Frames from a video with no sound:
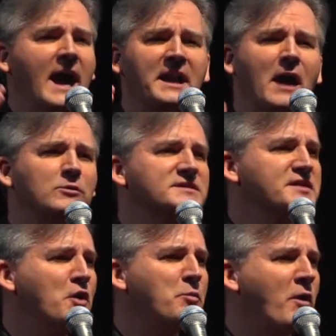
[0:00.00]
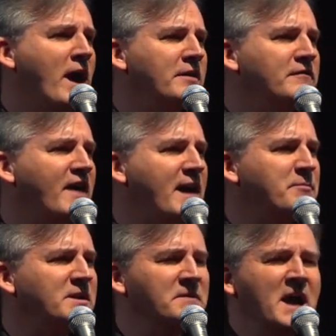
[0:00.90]
and I was so proud of
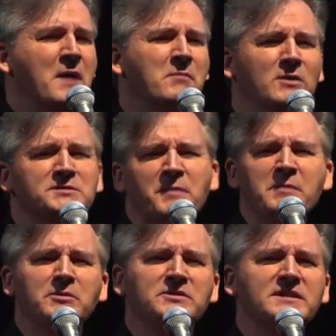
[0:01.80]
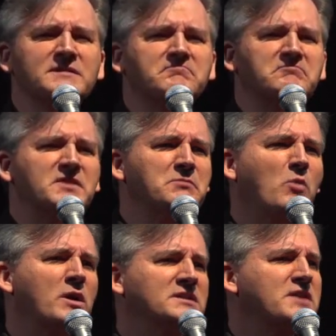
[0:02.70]
that, but most people just
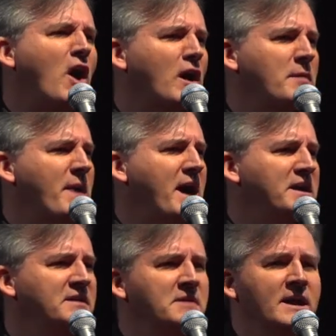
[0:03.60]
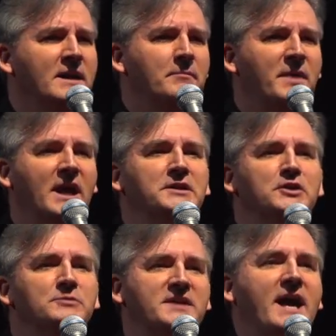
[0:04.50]
didn't want to talk about it. But I
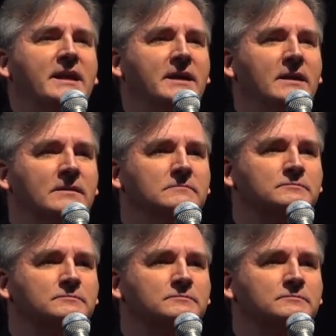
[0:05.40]
knew Daddy